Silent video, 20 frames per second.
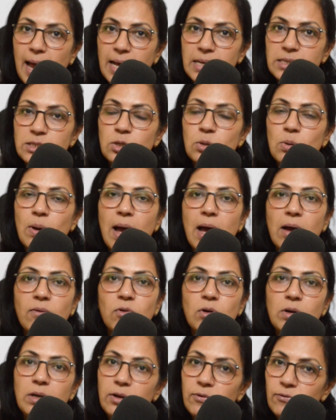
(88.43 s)
as you have
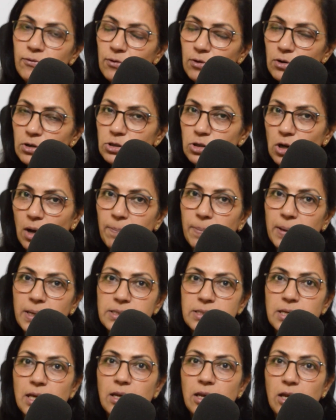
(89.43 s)
only four
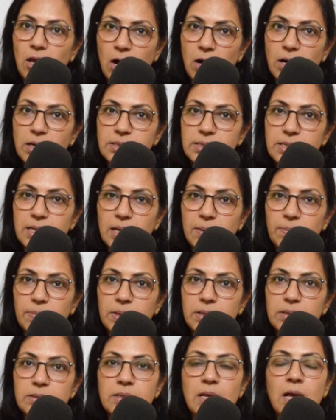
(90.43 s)
topics in E O S
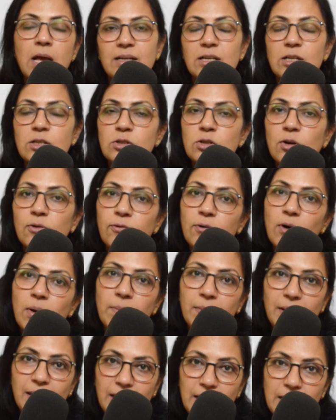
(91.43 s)
labels, so from
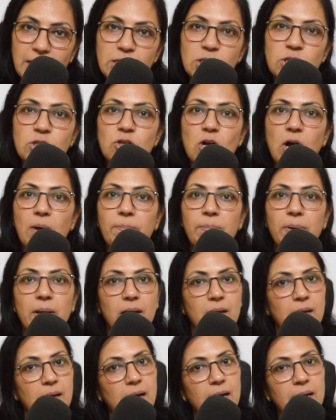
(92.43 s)
each
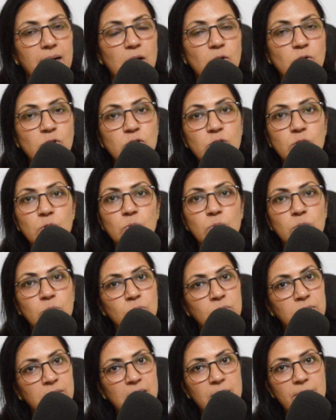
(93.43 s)
topic around two
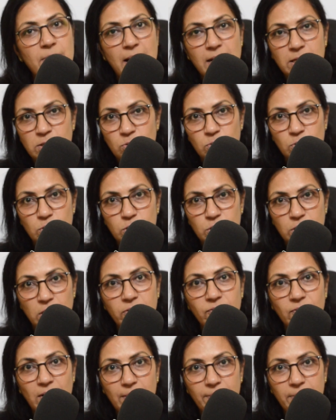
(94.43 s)
to three marks
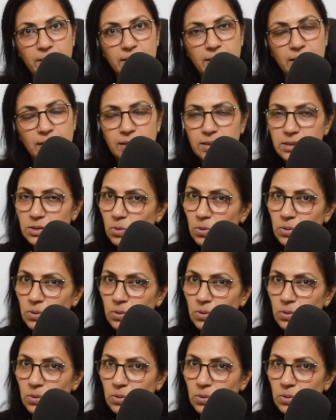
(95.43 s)
question will be there.